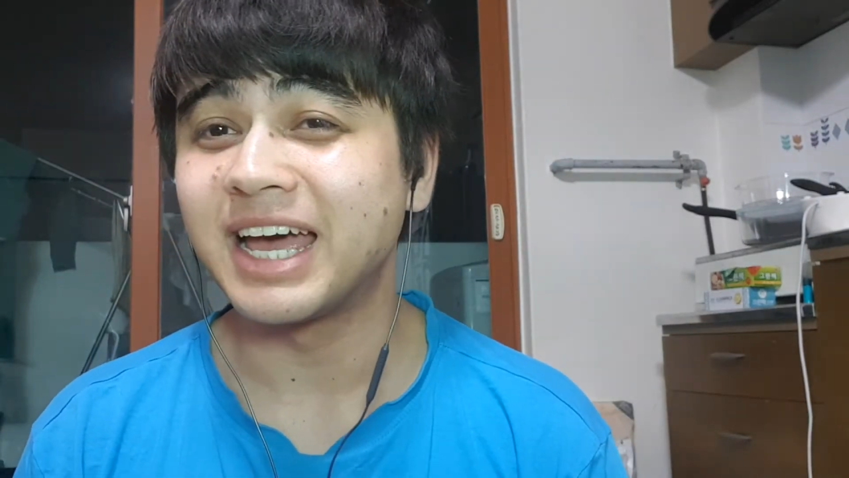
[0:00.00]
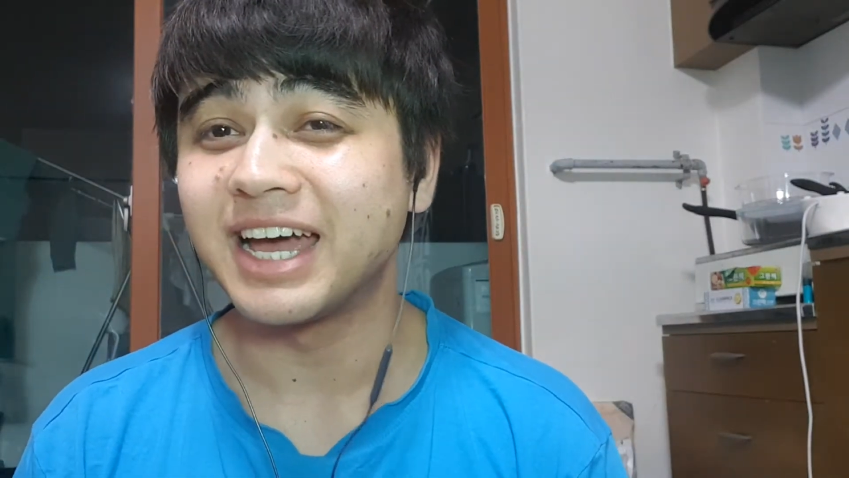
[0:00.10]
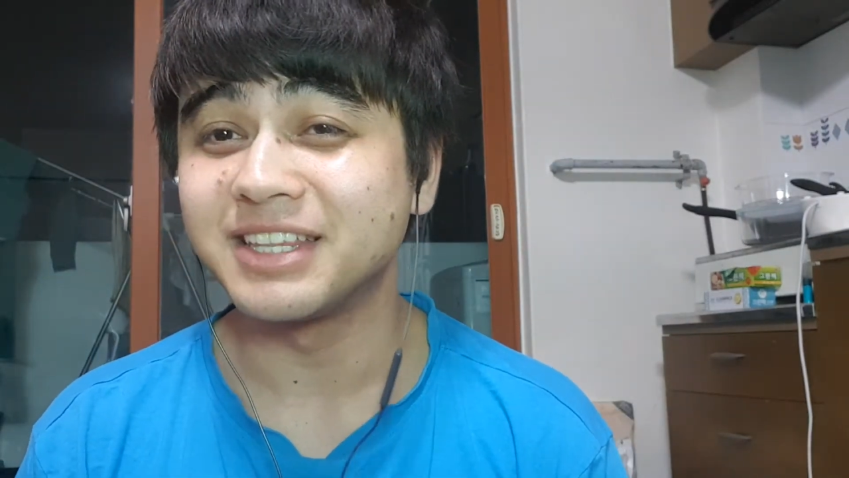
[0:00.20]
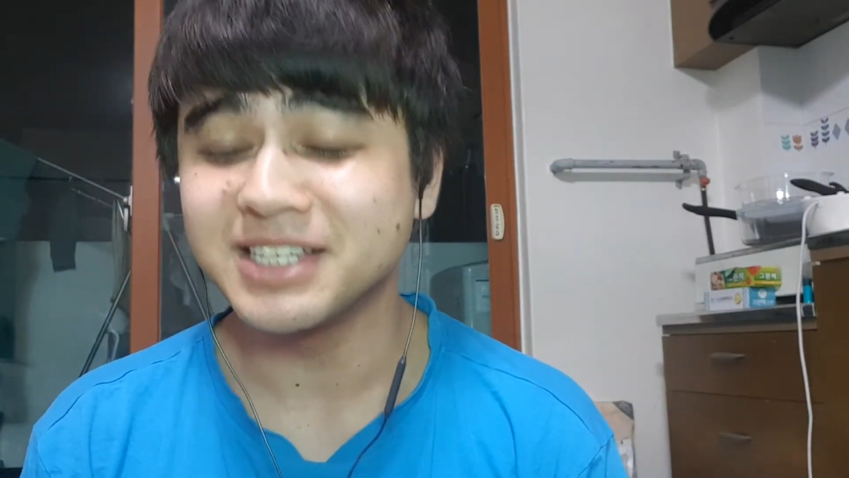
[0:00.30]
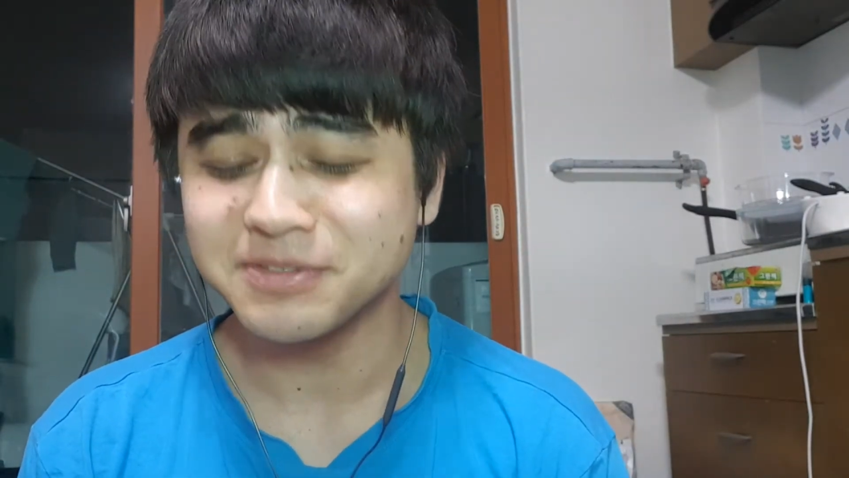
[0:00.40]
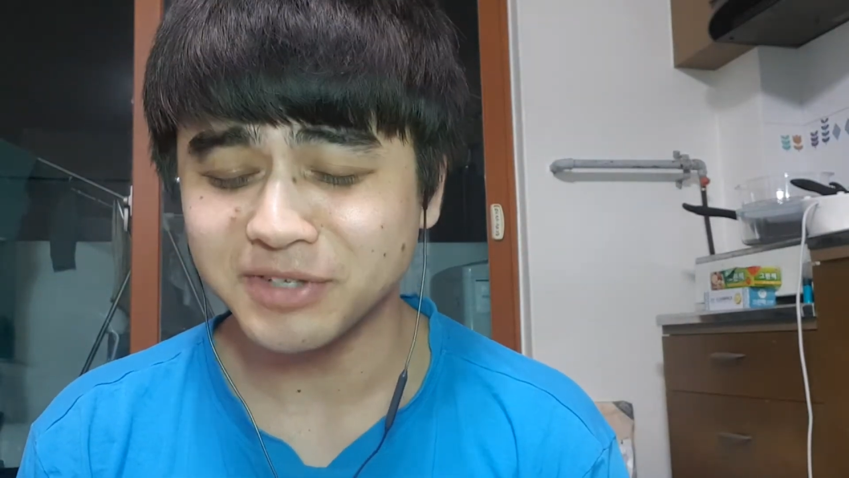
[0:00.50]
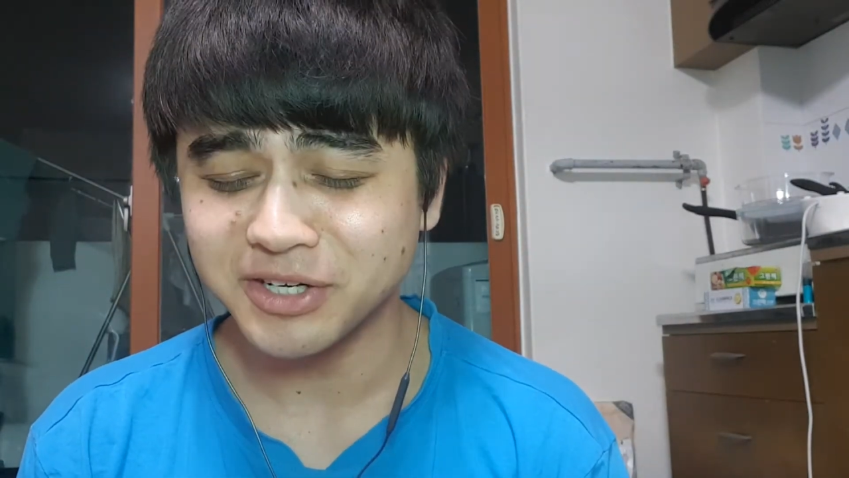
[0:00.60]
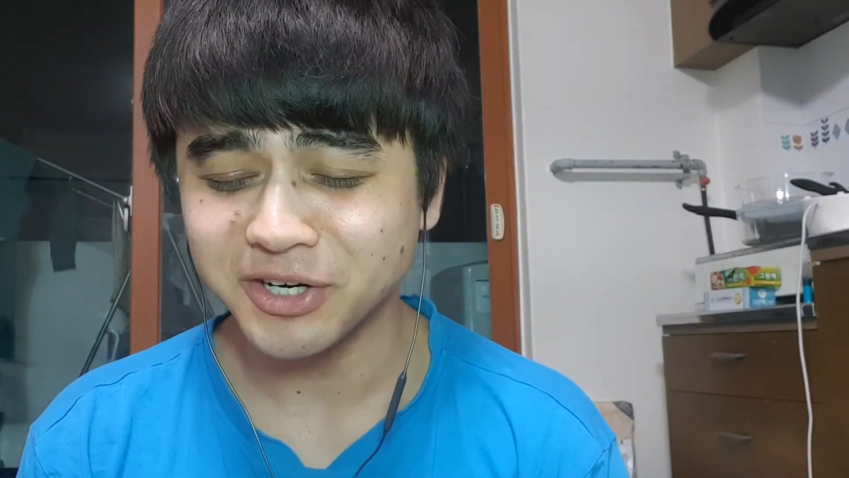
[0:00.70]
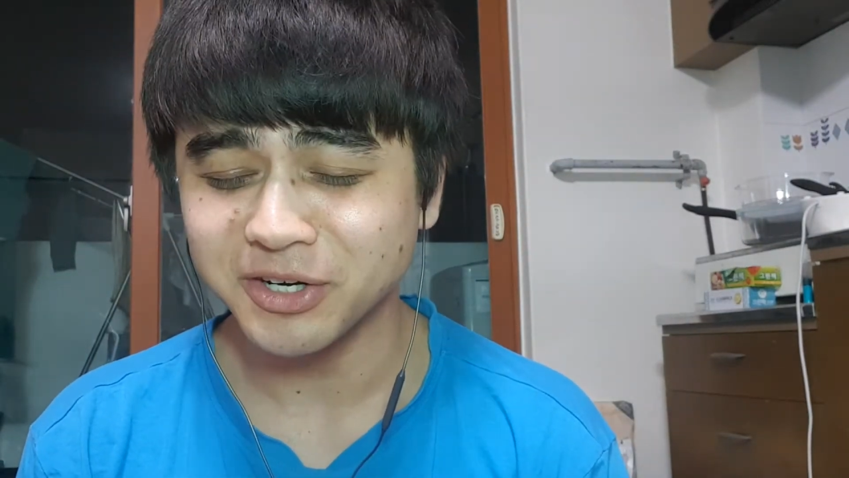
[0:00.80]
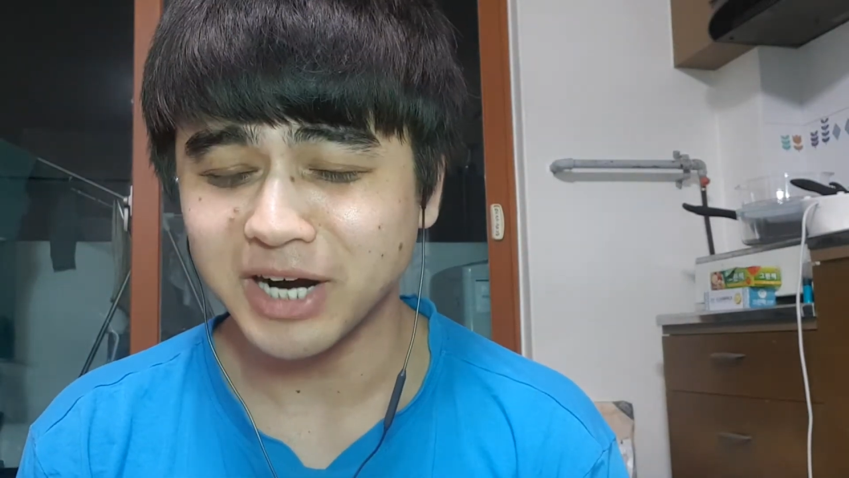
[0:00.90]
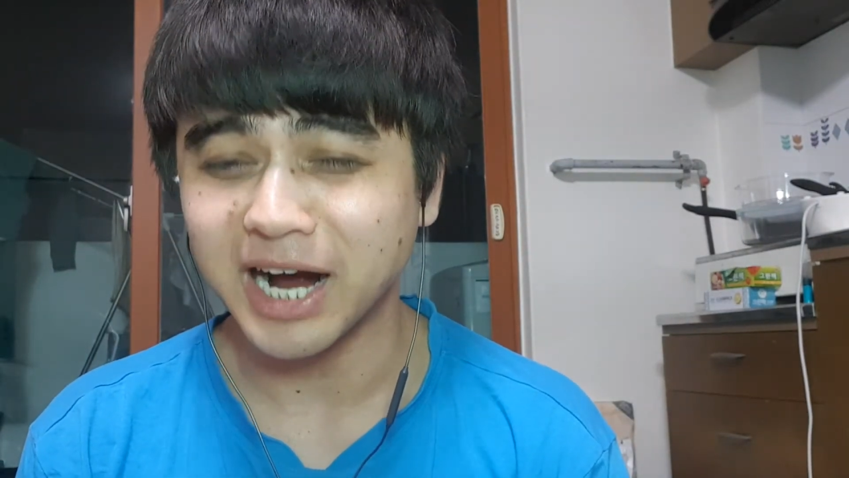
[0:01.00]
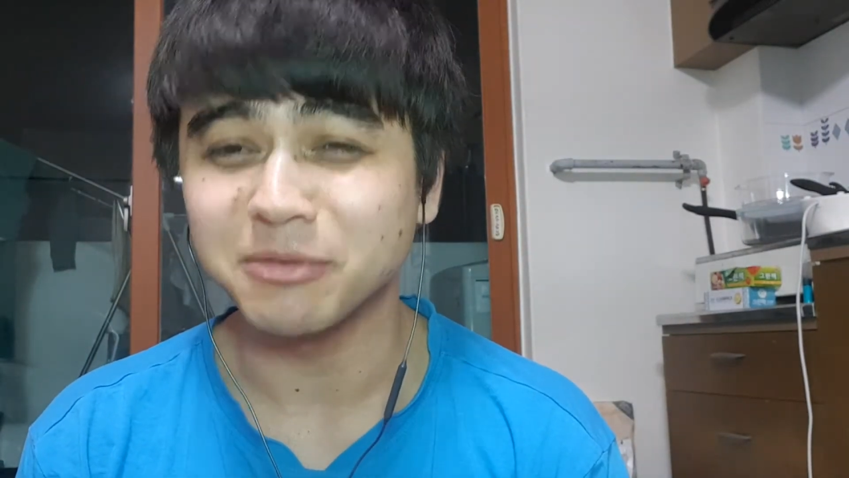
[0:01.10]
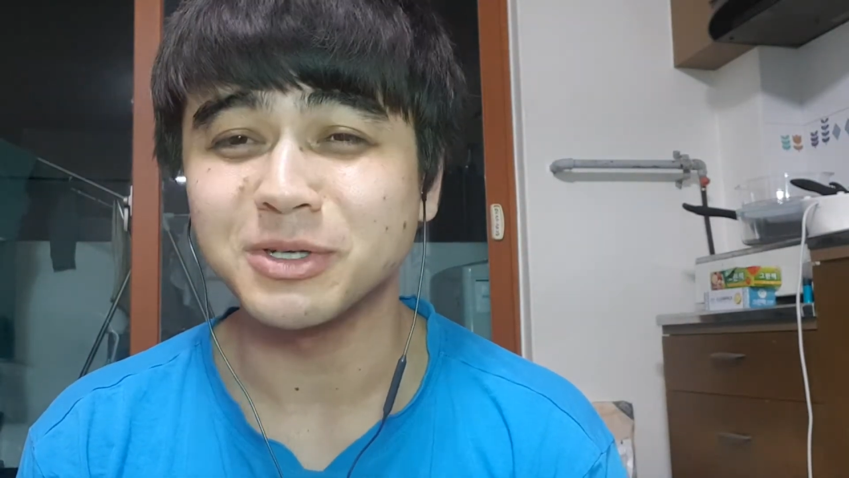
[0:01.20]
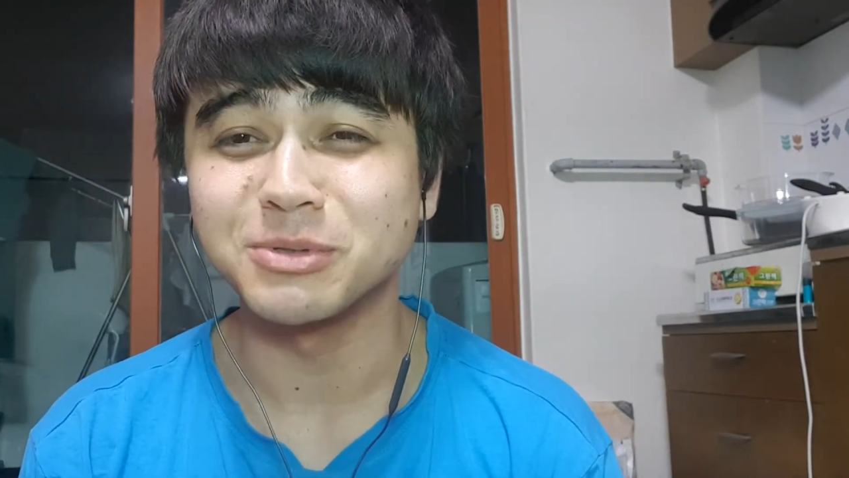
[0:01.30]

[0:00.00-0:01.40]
In this video, I'm going